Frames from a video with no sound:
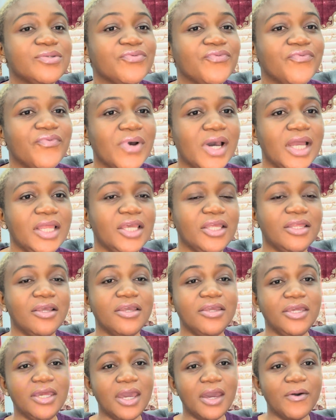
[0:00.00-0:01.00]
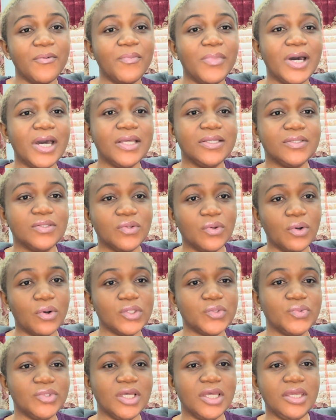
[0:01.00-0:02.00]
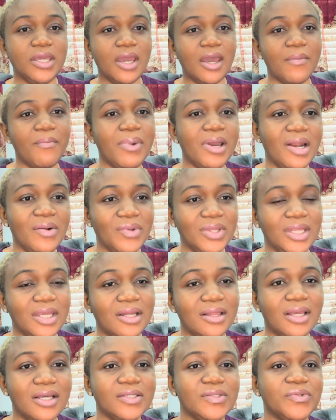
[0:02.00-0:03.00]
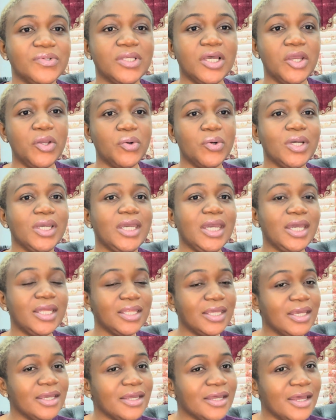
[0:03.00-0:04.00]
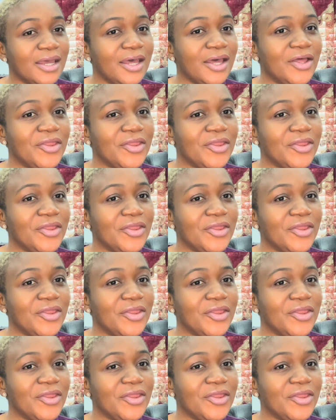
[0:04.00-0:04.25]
to find in the nearby stores with the nearby retailers so that you're gaining